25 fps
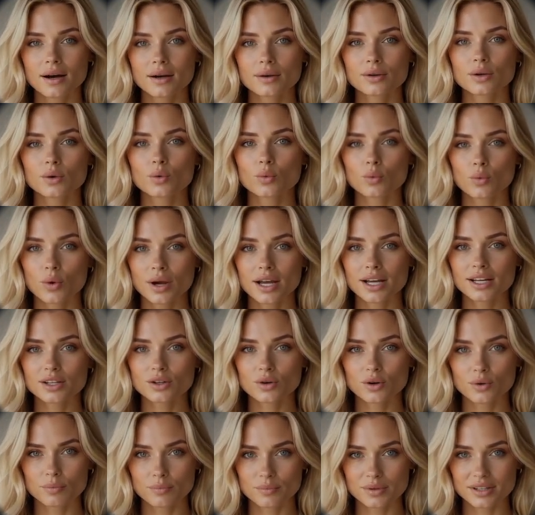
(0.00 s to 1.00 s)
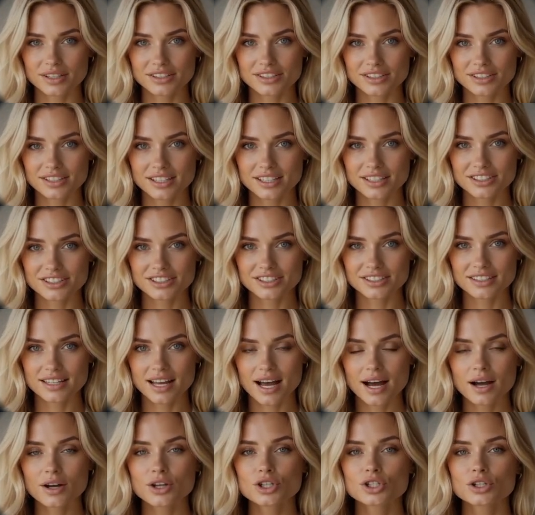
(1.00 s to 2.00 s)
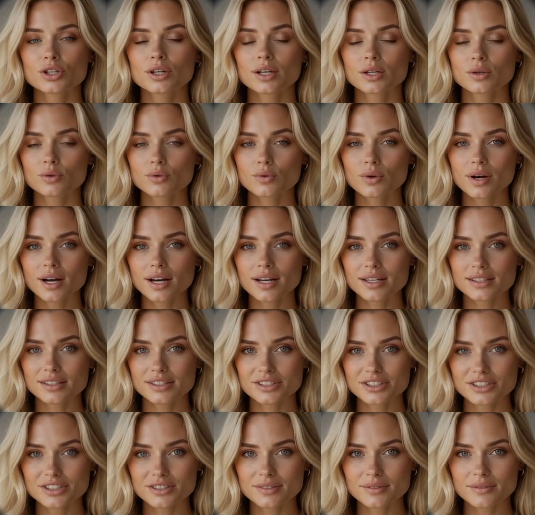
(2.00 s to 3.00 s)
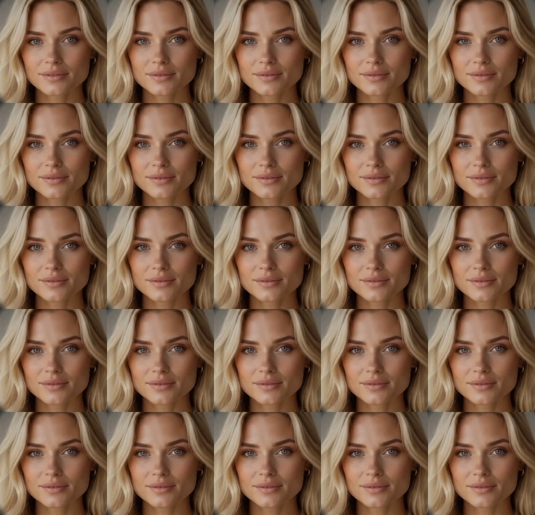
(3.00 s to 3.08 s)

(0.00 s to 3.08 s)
the way your business actually runs.